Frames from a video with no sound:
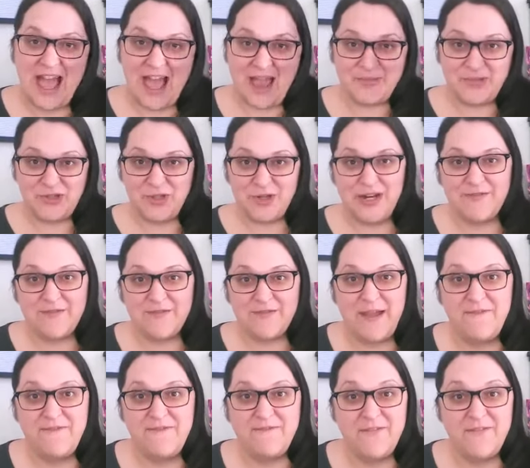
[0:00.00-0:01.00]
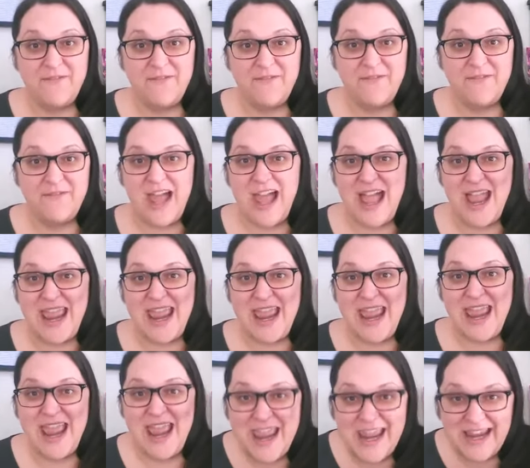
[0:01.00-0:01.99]
I'm shooting from my phone. I
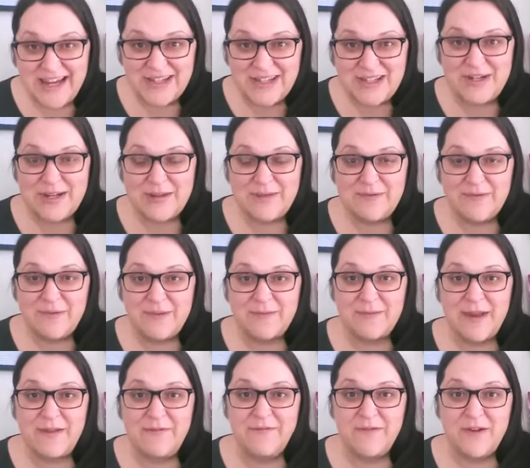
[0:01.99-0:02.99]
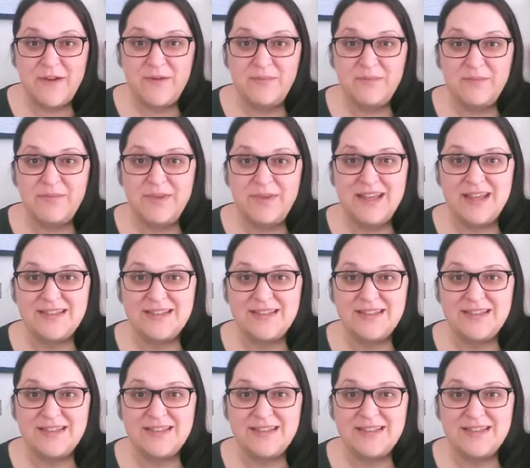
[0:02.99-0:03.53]
hate shooting with my phone